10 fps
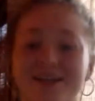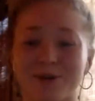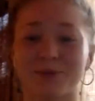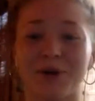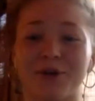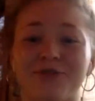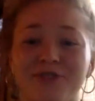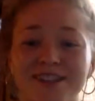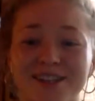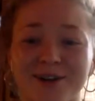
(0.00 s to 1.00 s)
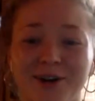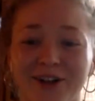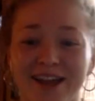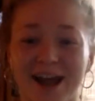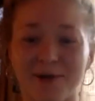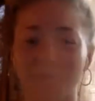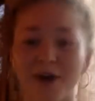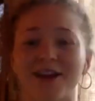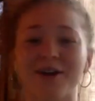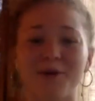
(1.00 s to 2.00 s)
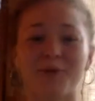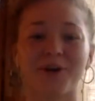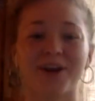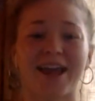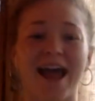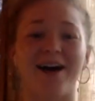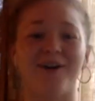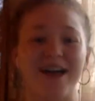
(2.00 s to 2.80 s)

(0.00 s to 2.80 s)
they're both physical and I want to go work out